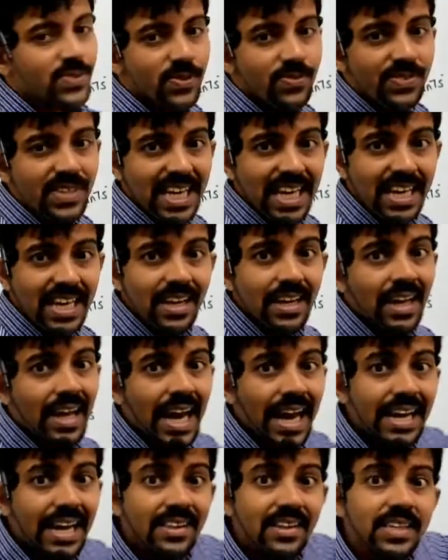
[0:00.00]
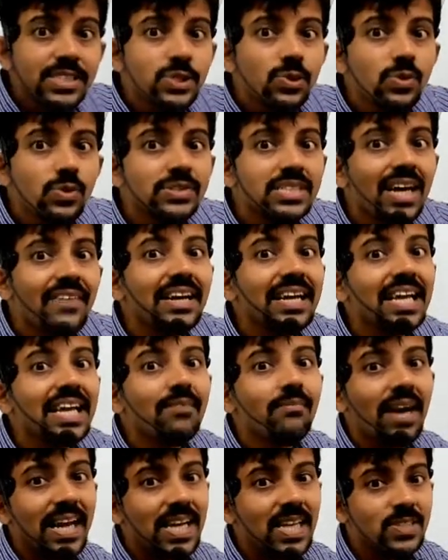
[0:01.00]
15, another is 270
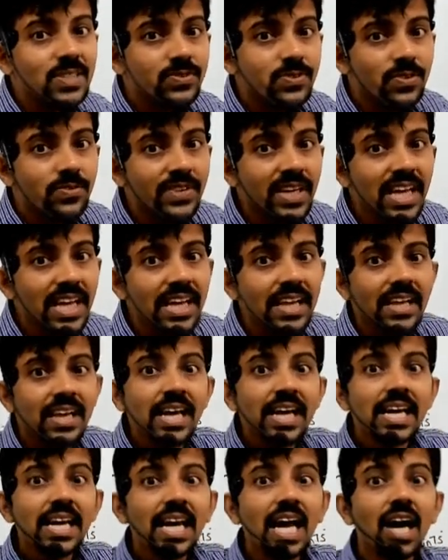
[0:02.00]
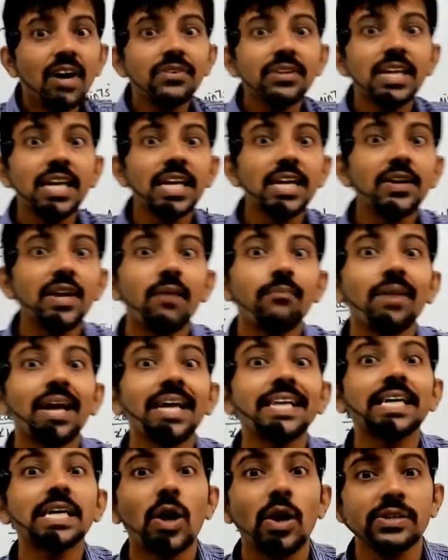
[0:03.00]
minus 15. Now we need to apply
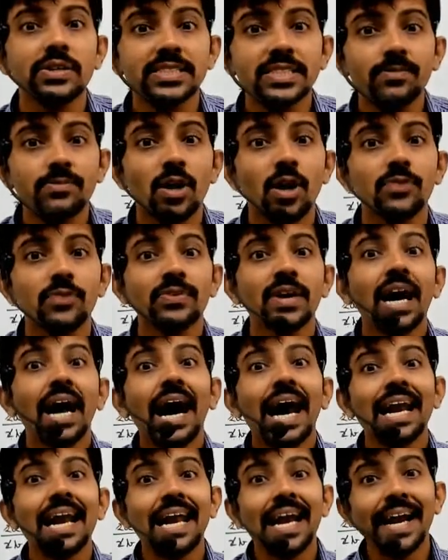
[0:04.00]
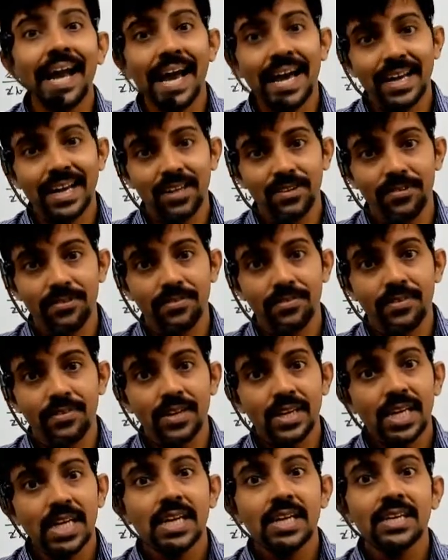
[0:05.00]
the concept of allied angles.
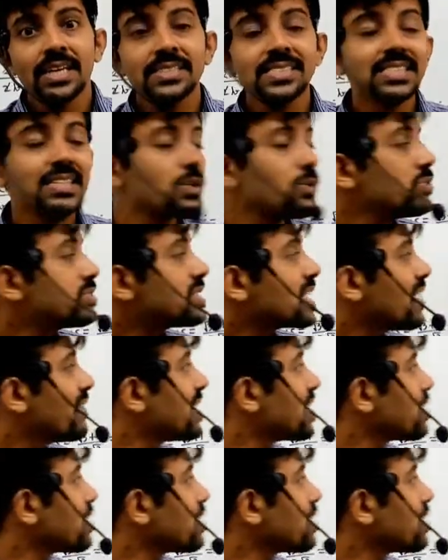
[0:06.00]
So 270